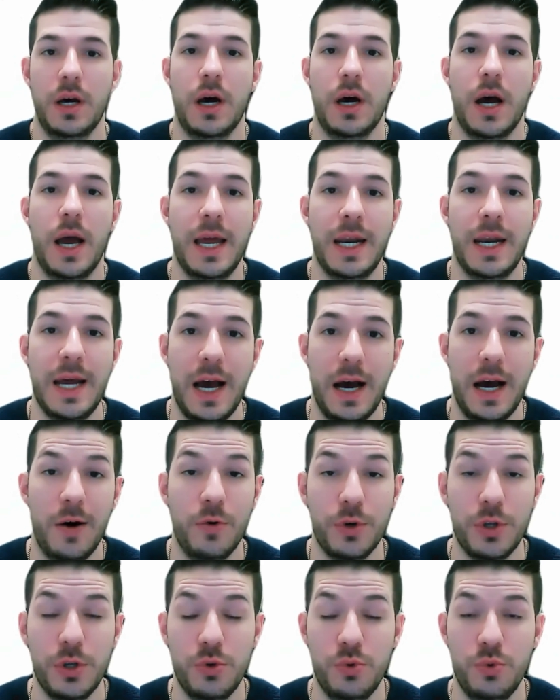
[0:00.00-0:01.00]
and
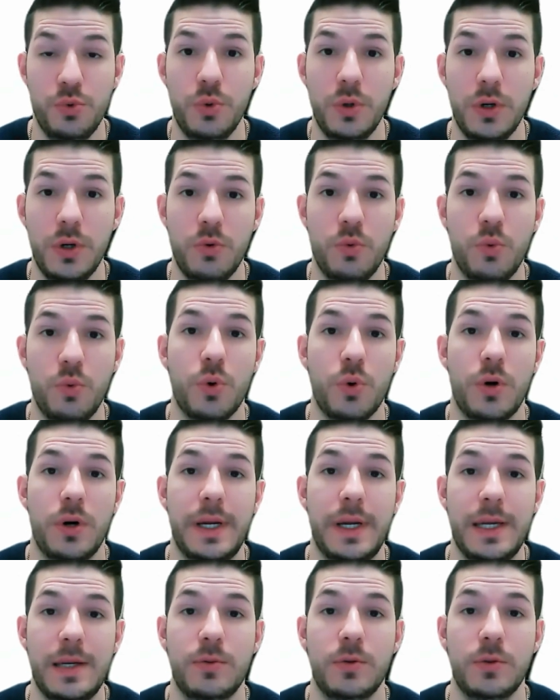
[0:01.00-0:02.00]
how you
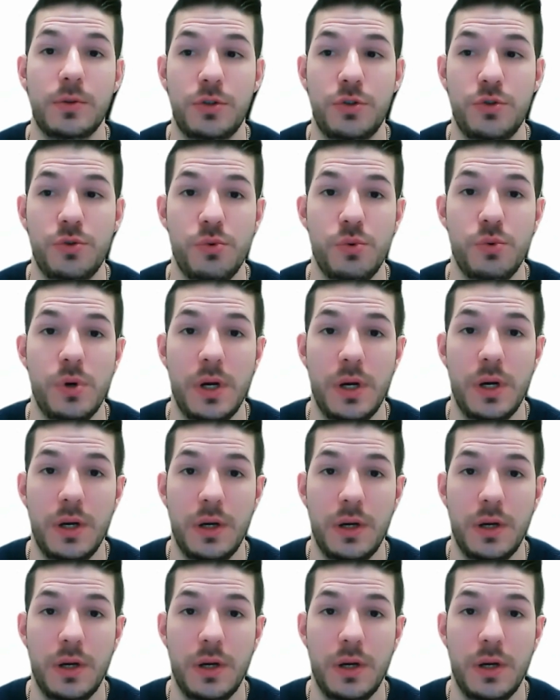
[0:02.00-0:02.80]
were able to